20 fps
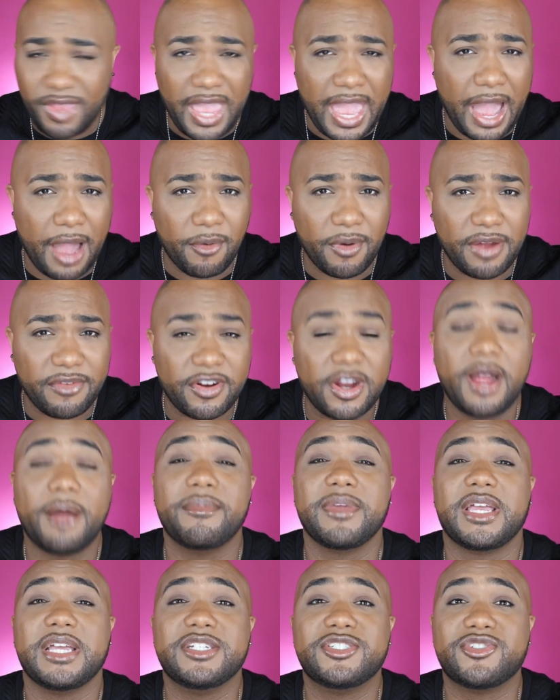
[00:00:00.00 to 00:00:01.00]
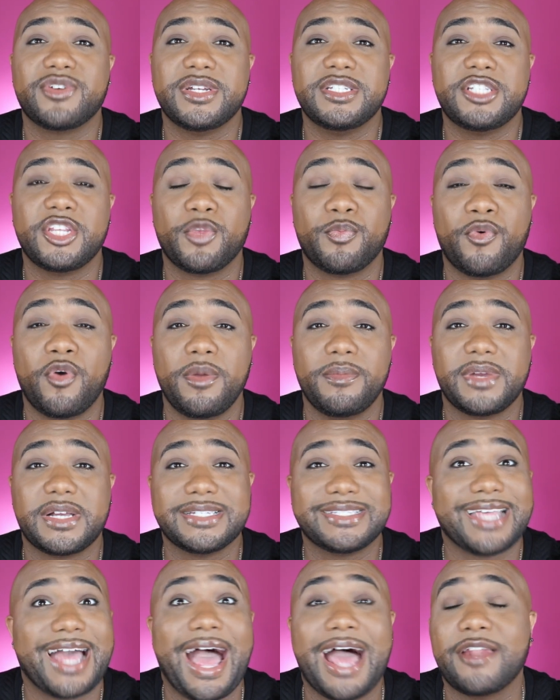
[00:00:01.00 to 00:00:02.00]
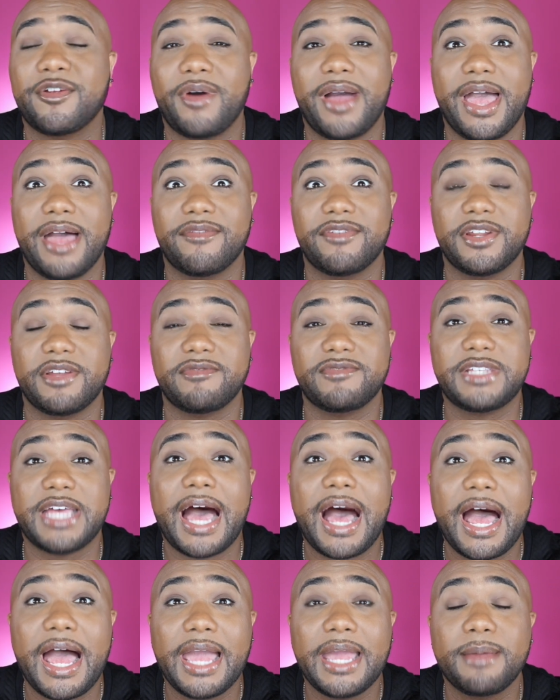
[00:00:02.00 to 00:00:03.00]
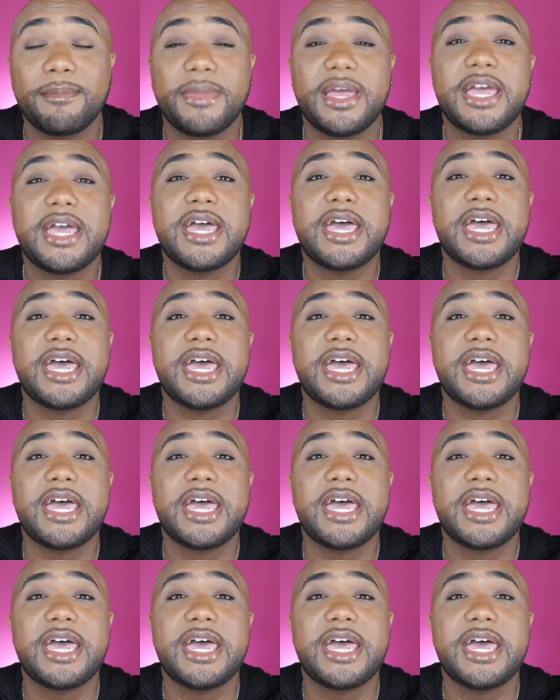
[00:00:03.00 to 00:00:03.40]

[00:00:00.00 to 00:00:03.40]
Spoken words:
However, I'm gonna get straight to the point because I don't have enough time.